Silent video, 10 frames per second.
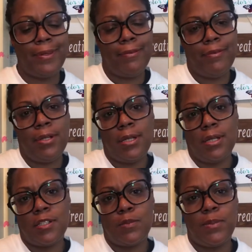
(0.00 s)
They're
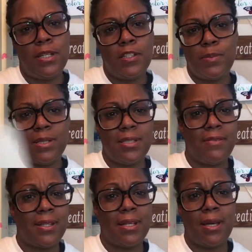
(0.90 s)
really inexpensive.
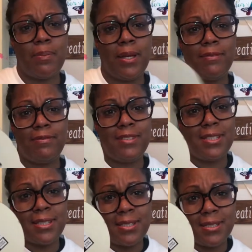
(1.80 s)
I think I paid
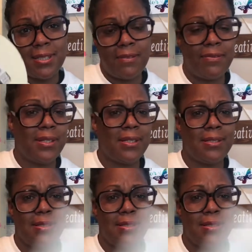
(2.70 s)
60 cents for this,